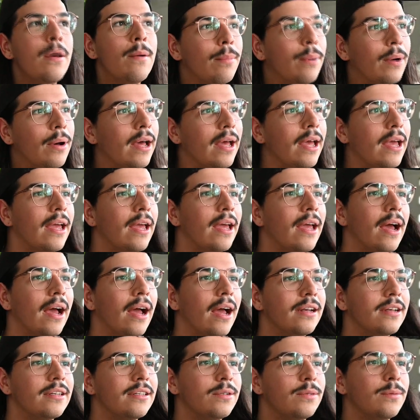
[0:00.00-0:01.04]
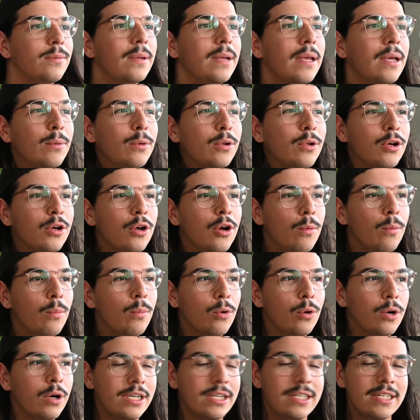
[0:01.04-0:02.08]
but to be able to go
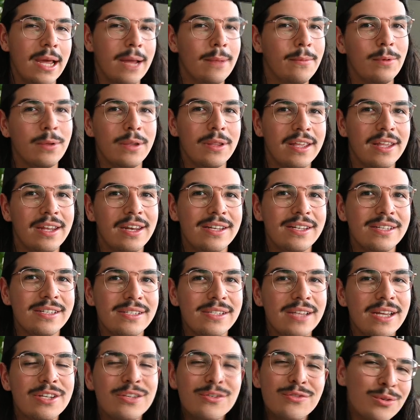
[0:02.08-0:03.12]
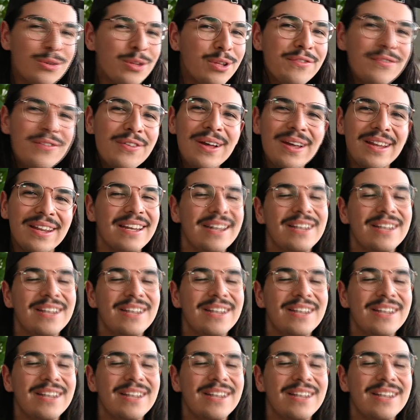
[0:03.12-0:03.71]
more in depth with it's really fun.